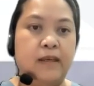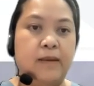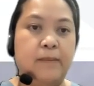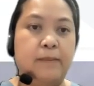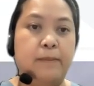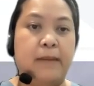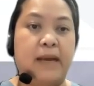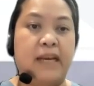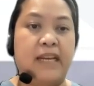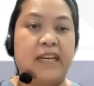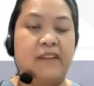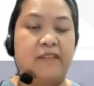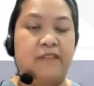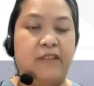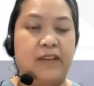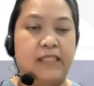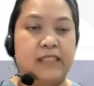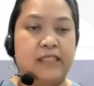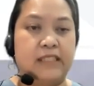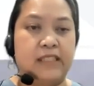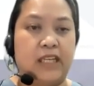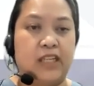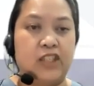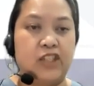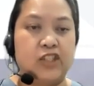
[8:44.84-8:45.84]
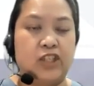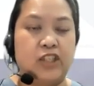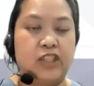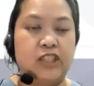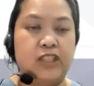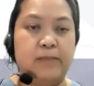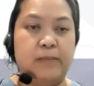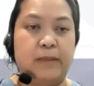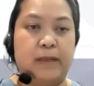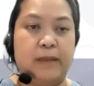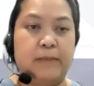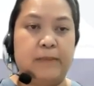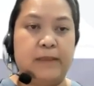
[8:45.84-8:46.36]
Manifestations
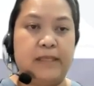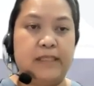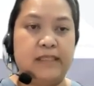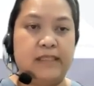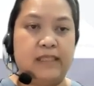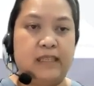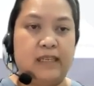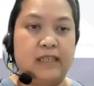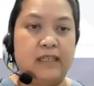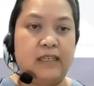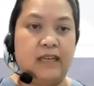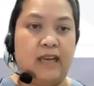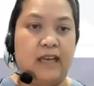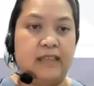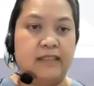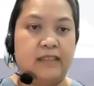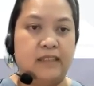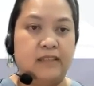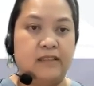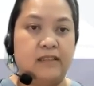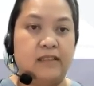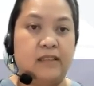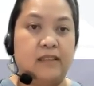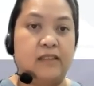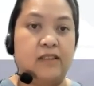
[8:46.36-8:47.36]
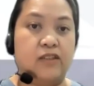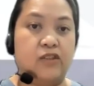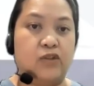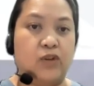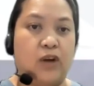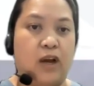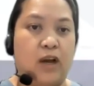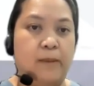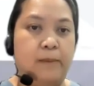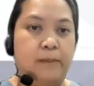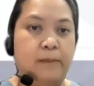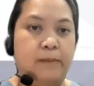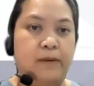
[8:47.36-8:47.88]
may be seen as a sudden
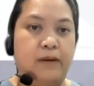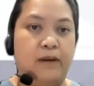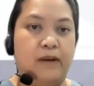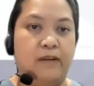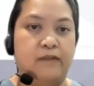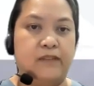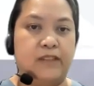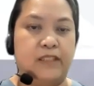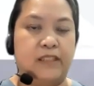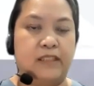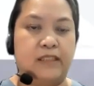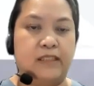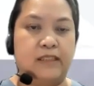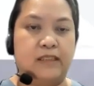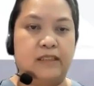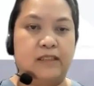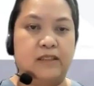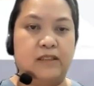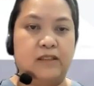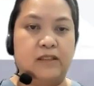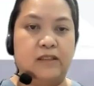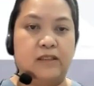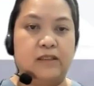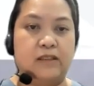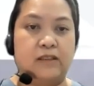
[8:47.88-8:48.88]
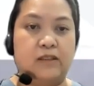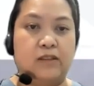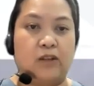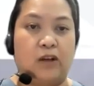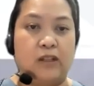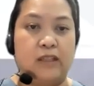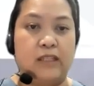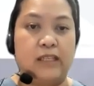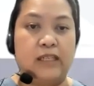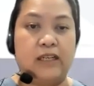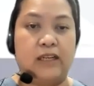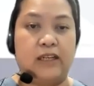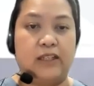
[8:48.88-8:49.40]
drop of
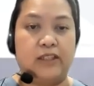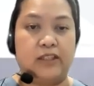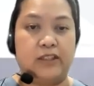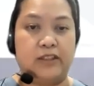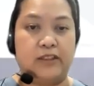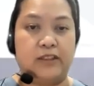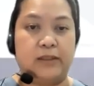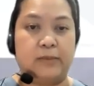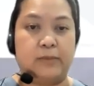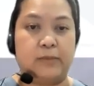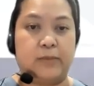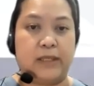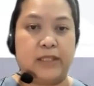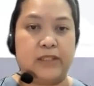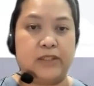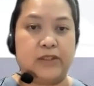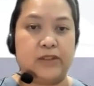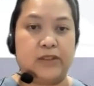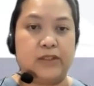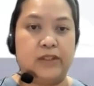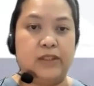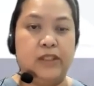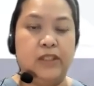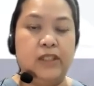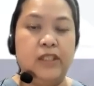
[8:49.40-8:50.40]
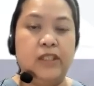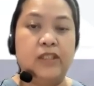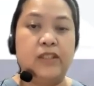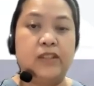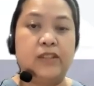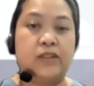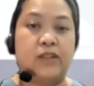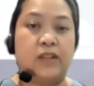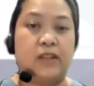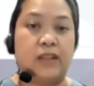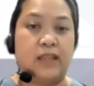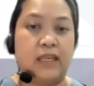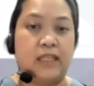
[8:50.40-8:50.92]
systolic arterial pressure
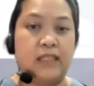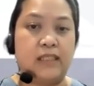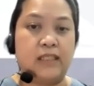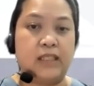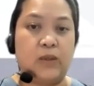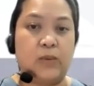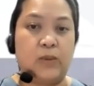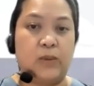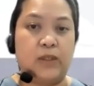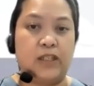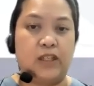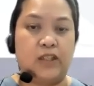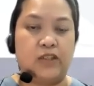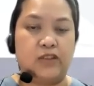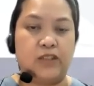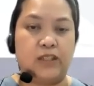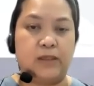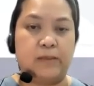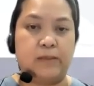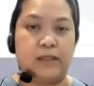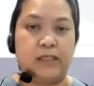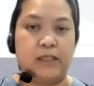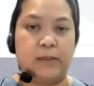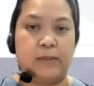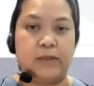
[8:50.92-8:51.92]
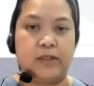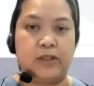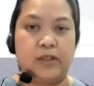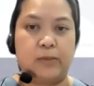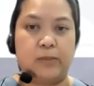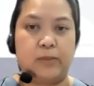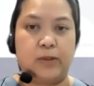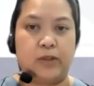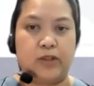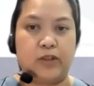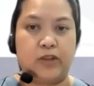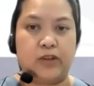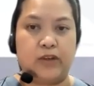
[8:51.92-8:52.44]
to less than 100 mm
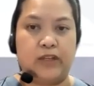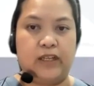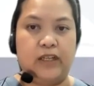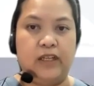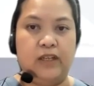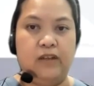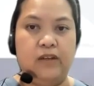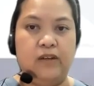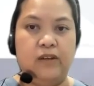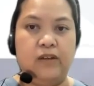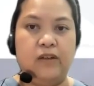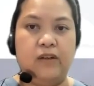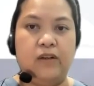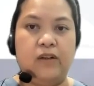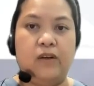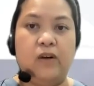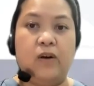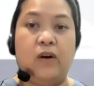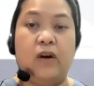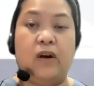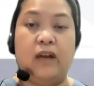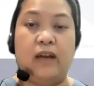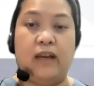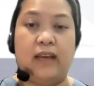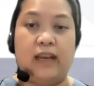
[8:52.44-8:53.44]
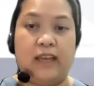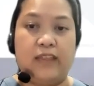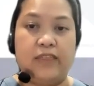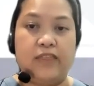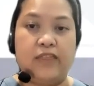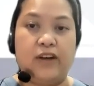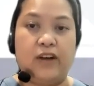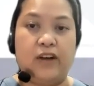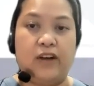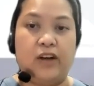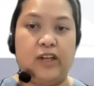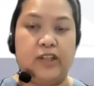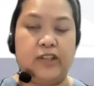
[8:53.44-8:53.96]
mercury and
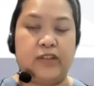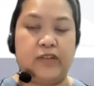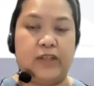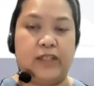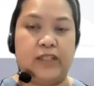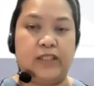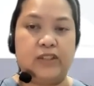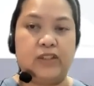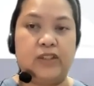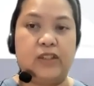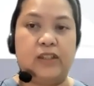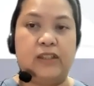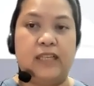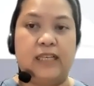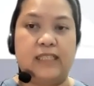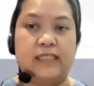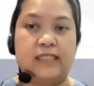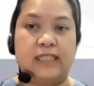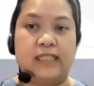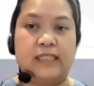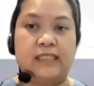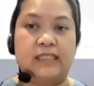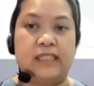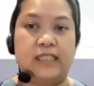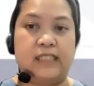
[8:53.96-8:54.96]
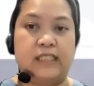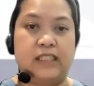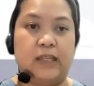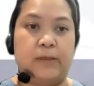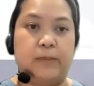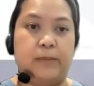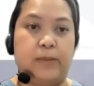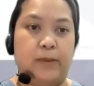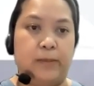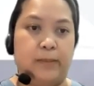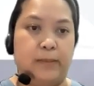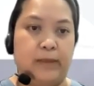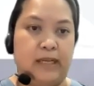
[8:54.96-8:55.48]
the heart rate to less than 60
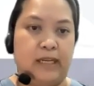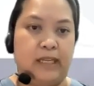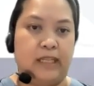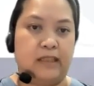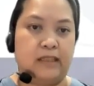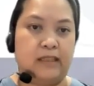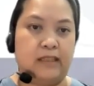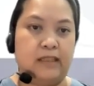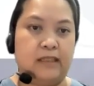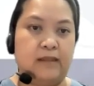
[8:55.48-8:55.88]
per minute.